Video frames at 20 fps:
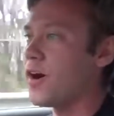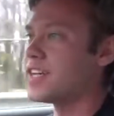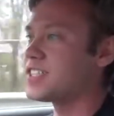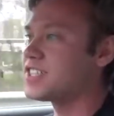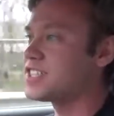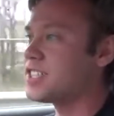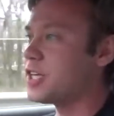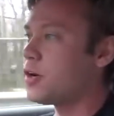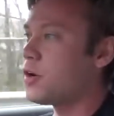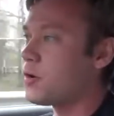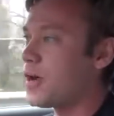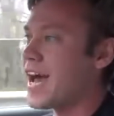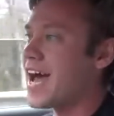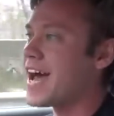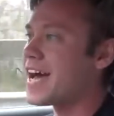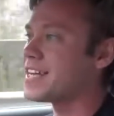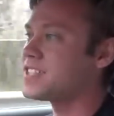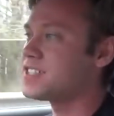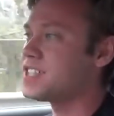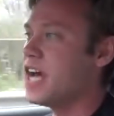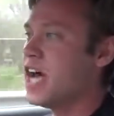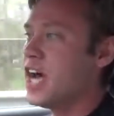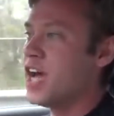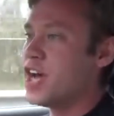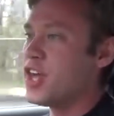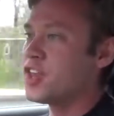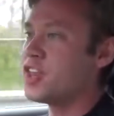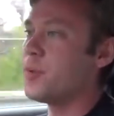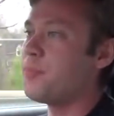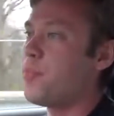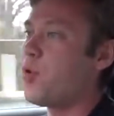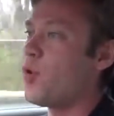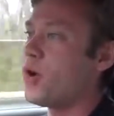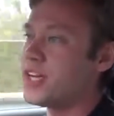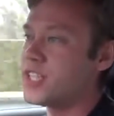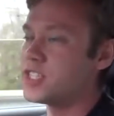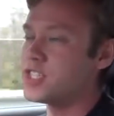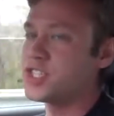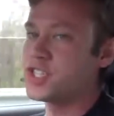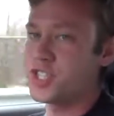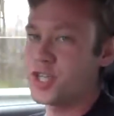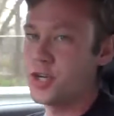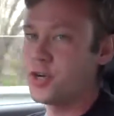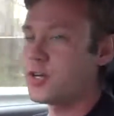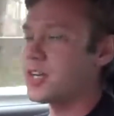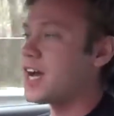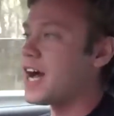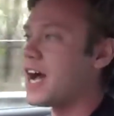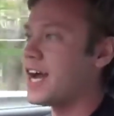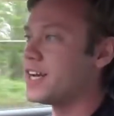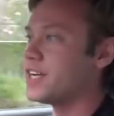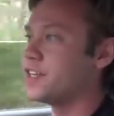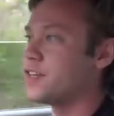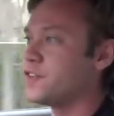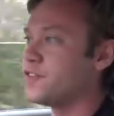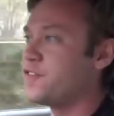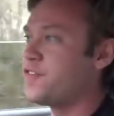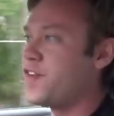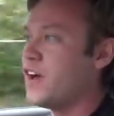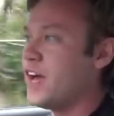It still has the point and shoot kind of